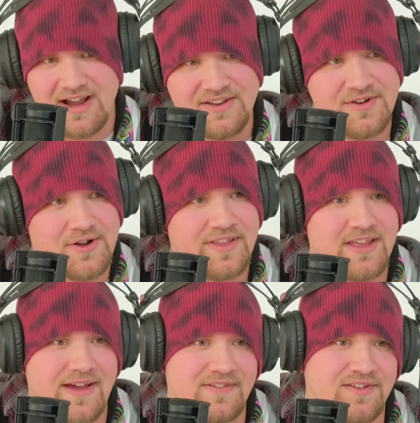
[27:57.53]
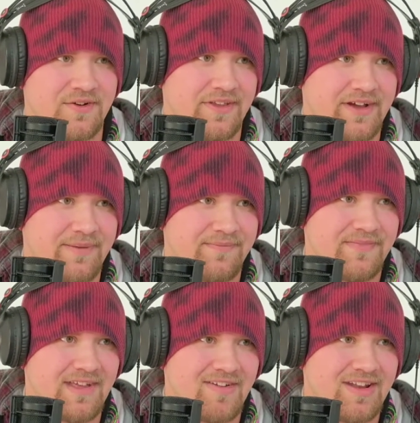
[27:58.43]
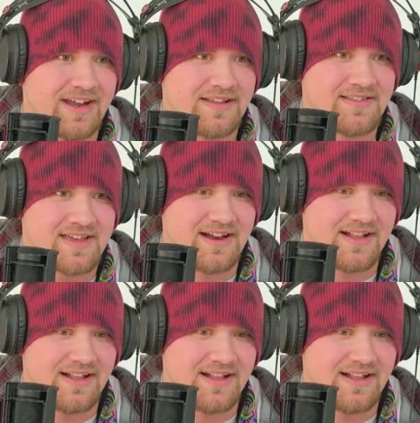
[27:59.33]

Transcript: do know that you have to tune it up. I mean, like that's kind of